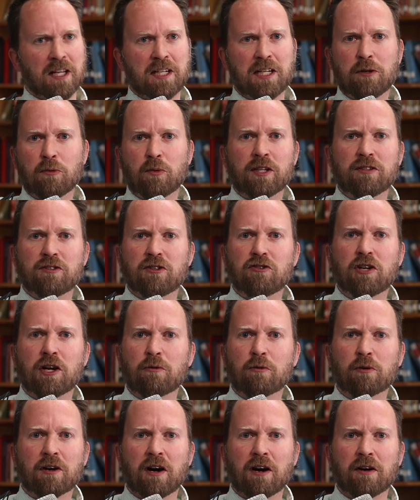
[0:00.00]
then he went to
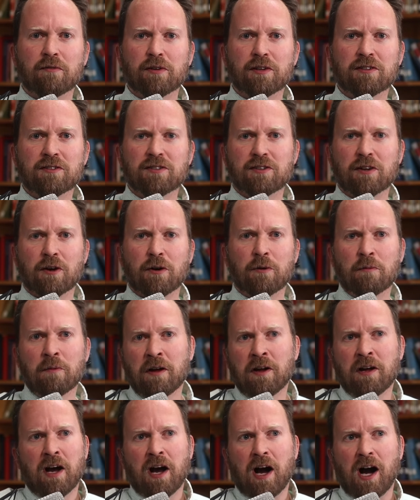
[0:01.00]
General Conference. So
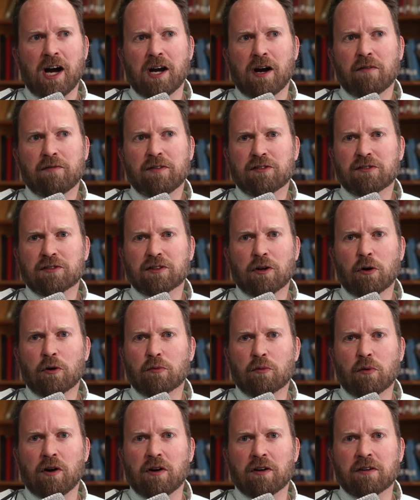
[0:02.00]
I obviously
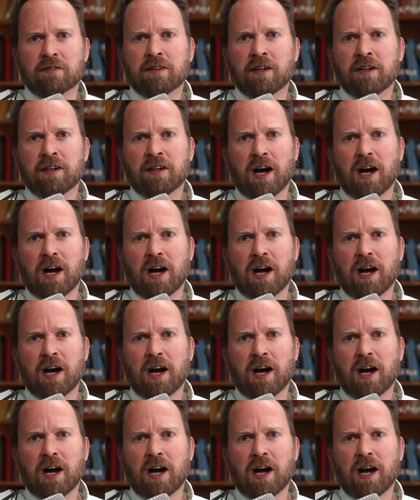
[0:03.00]
heard wrong.